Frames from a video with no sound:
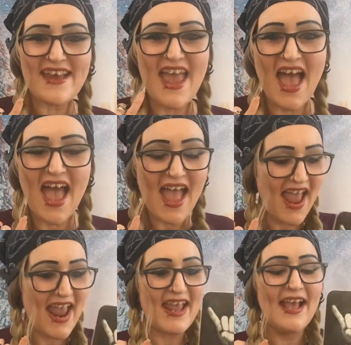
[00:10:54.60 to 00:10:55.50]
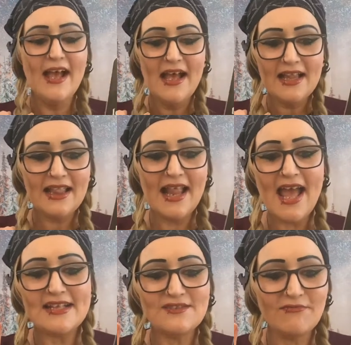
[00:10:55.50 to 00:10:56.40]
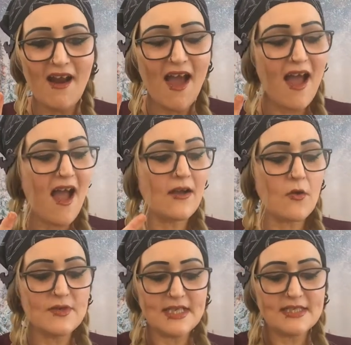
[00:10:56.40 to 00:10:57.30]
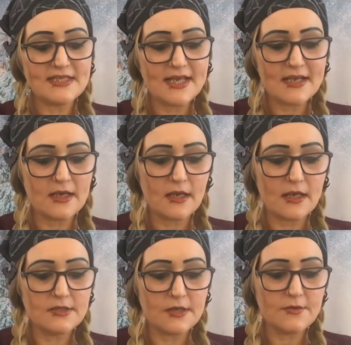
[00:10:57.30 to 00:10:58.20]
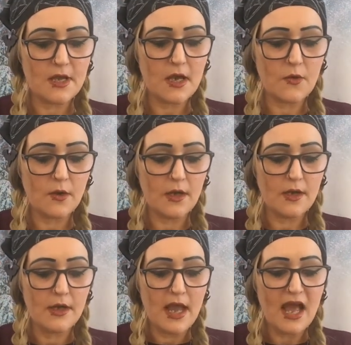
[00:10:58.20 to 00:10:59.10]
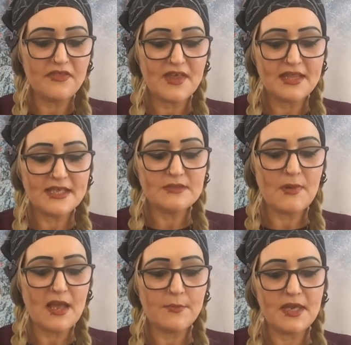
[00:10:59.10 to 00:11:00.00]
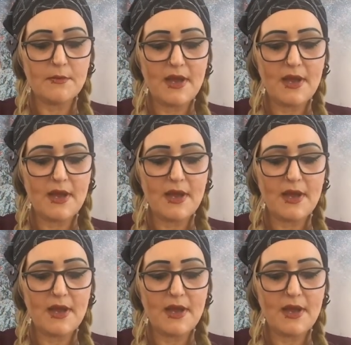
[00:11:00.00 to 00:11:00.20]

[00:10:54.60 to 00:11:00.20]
Yay, let's rock. Or is it a sticker? I don't know. I think this might be a